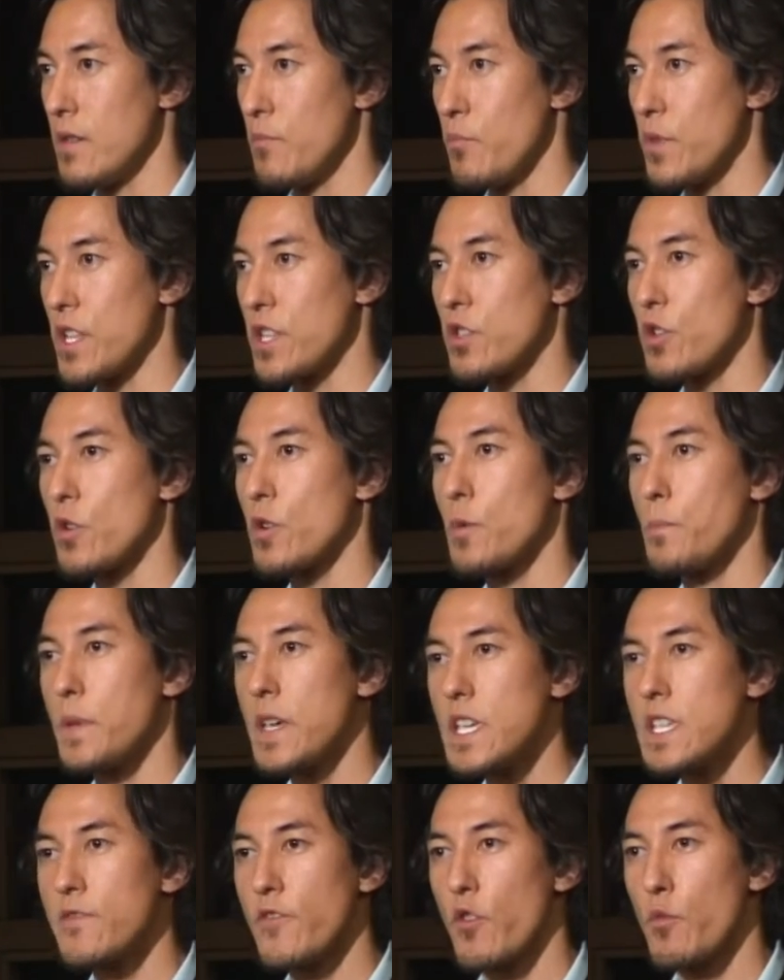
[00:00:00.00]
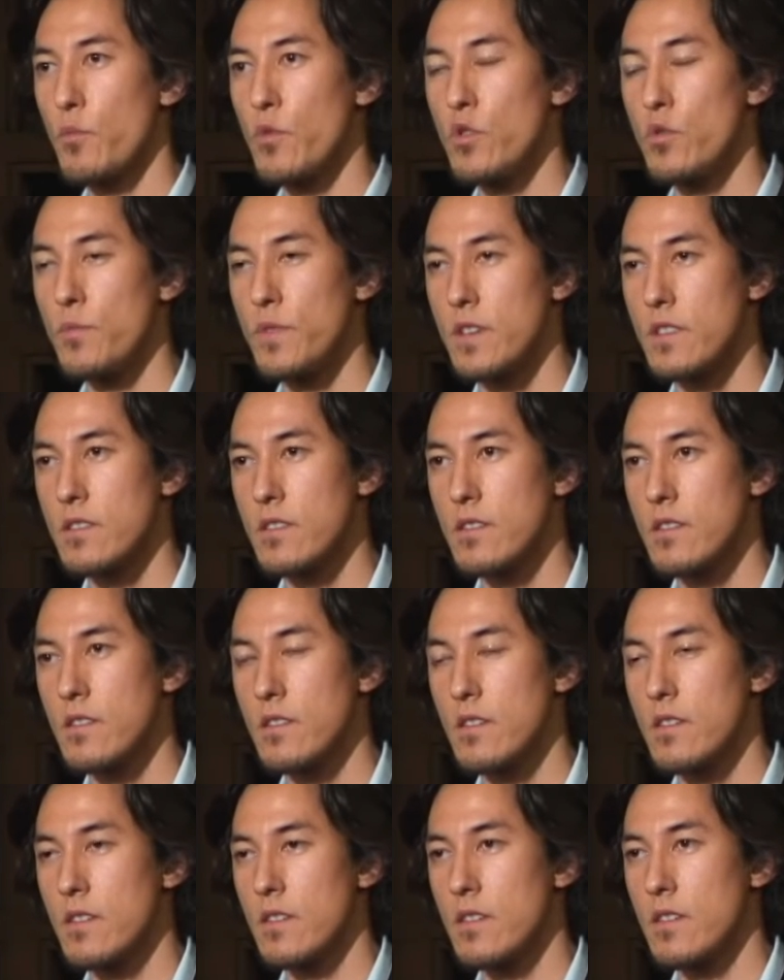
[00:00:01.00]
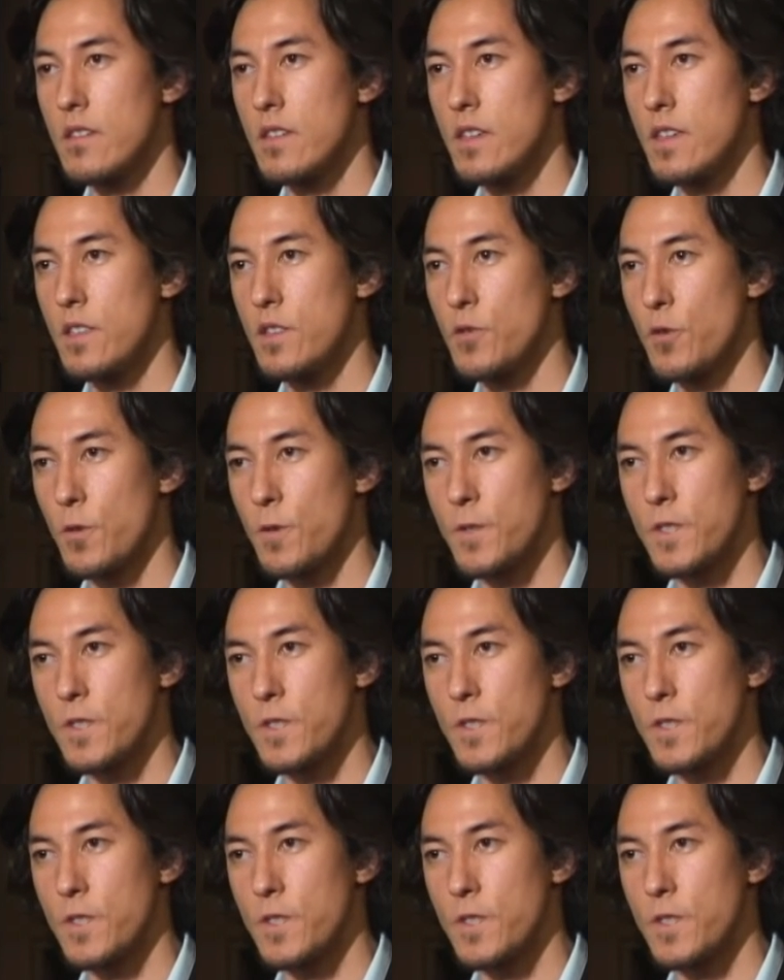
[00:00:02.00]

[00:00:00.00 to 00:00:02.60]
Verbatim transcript: but it took a peaceful movement during